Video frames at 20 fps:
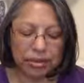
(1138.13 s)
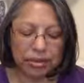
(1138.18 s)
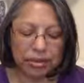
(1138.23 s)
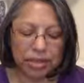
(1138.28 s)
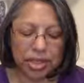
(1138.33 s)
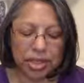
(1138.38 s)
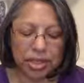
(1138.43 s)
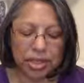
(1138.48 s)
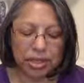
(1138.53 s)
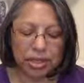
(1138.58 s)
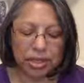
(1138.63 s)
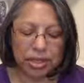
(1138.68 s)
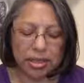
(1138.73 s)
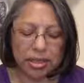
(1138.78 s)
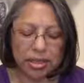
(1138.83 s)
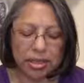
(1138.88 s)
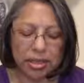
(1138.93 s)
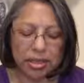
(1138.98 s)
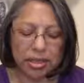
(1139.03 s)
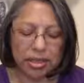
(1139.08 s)
just
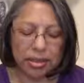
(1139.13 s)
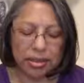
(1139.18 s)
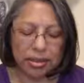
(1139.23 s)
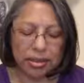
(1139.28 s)
sensing it.